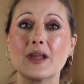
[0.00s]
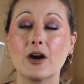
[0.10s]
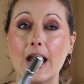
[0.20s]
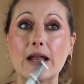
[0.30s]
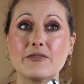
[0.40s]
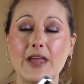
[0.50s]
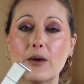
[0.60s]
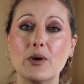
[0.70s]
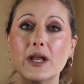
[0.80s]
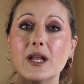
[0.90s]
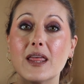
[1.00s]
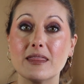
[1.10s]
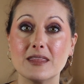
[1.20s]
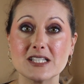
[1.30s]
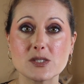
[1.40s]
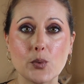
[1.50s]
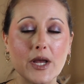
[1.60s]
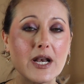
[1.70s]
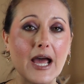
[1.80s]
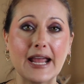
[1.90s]
or out of that one. This
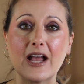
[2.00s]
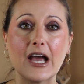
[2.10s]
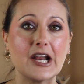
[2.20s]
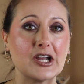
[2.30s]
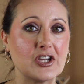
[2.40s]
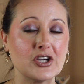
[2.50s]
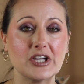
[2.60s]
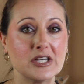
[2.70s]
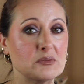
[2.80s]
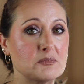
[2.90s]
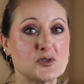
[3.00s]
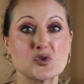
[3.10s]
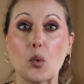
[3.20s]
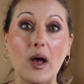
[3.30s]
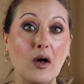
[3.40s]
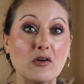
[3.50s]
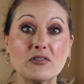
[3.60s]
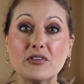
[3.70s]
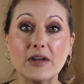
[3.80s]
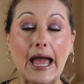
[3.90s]
one I got a good
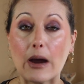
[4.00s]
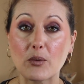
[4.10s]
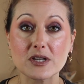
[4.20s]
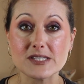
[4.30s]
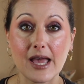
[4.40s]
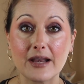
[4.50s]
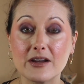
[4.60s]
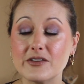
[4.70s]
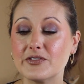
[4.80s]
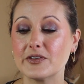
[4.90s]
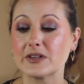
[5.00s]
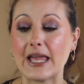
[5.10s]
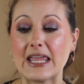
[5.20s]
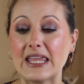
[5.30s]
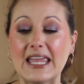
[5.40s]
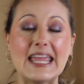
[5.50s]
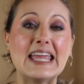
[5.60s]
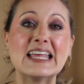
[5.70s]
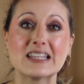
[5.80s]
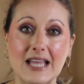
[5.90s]
12 hours out of. Like,
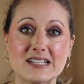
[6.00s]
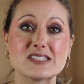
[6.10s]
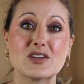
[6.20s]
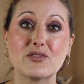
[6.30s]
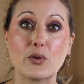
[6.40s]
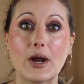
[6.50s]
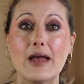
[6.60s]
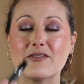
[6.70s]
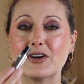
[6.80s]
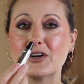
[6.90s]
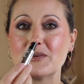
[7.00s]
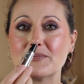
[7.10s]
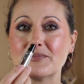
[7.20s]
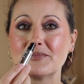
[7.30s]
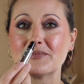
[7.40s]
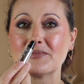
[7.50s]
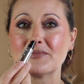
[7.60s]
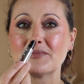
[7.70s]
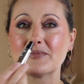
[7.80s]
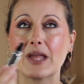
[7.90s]
it lasted forever.
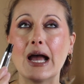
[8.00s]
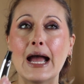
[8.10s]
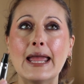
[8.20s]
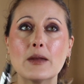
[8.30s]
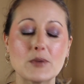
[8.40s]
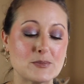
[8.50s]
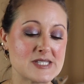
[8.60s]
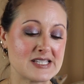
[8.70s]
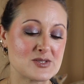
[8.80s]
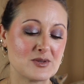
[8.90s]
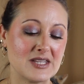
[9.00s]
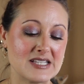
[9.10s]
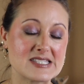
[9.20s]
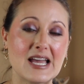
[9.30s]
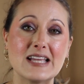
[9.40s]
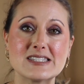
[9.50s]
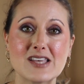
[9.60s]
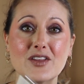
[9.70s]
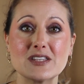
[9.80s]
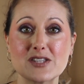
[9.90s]
I am obsessed with this. I
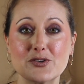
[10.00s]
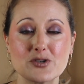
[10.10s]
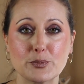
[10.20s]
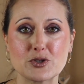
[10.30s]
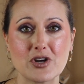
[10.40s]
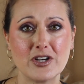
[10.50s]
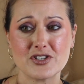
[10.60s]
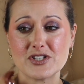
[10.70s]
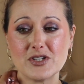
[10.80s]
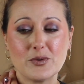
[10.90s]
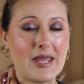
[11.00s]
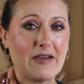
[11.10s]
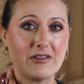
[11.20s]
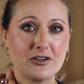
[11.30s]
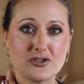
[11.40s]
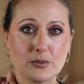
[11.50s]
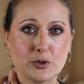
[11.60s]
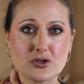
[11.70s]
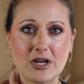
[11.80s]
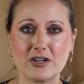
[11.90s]
saw this on Triple Traders too. They have it on
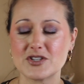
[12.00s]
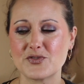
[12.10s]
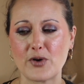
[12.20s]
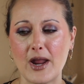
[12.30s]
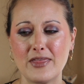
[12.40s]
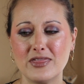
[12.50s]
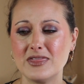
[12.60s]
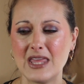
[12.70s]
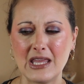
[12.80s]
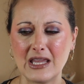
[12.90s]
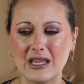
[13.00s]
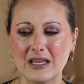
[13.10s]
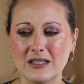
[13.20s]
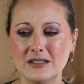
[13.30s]
Triple Traders for I think